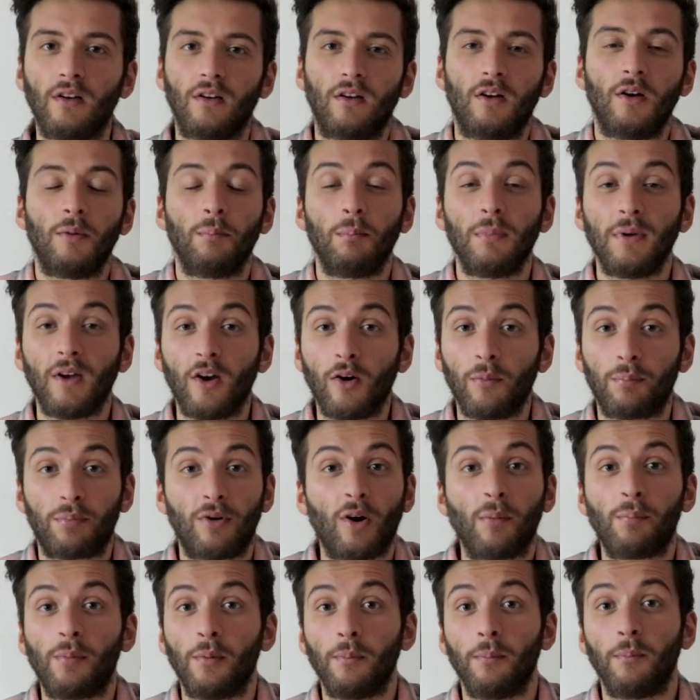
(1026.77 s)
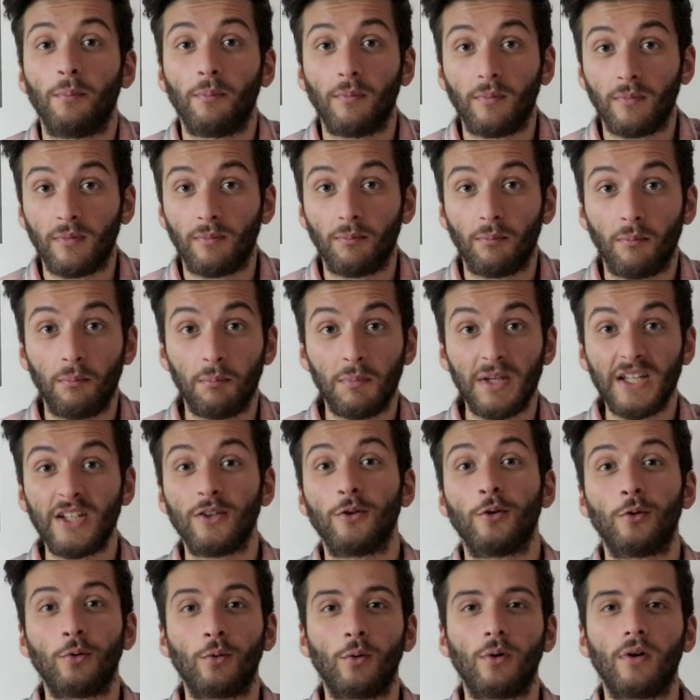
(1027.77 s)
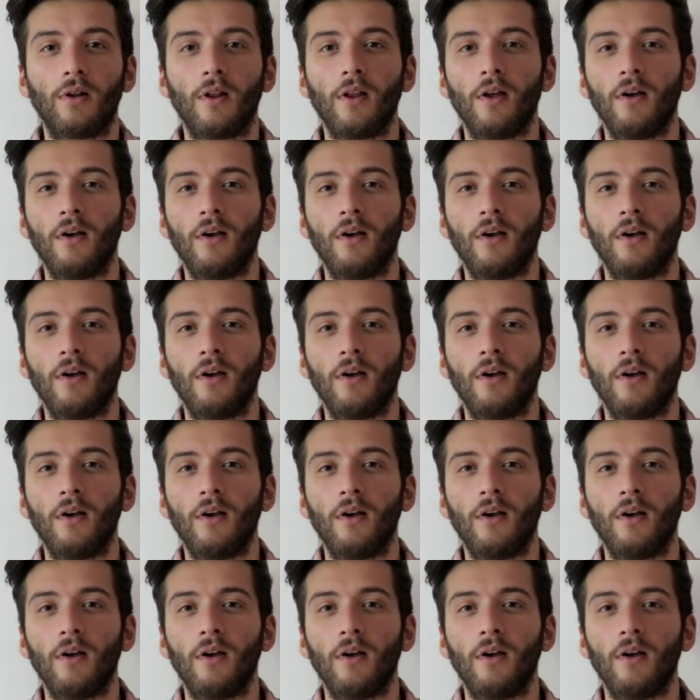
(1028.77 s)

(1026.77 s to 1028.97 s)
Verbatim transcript: a, a, a proper meal.